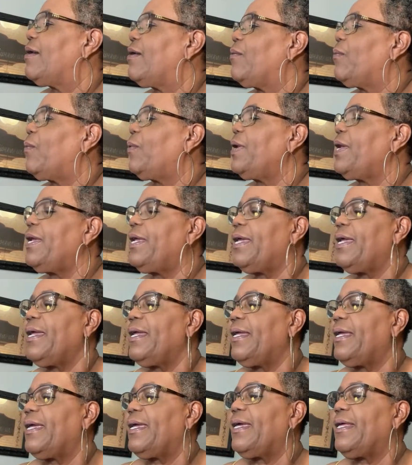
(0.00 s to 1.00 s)
We can
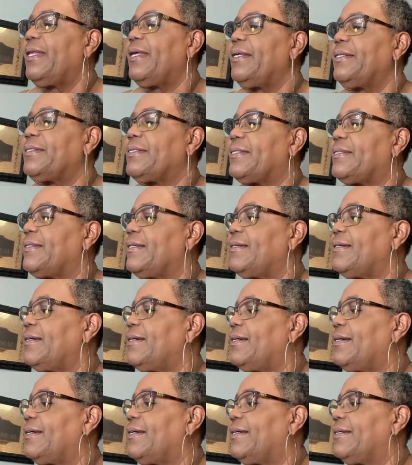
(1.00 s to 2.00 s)
get it
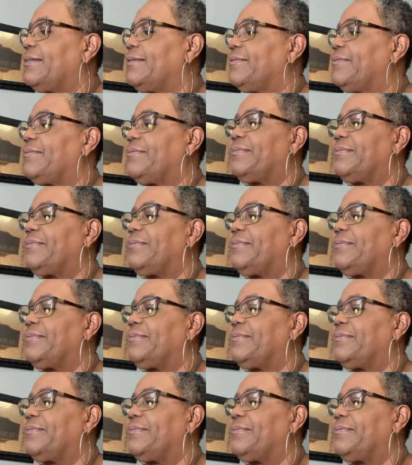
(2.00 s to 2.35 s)
done.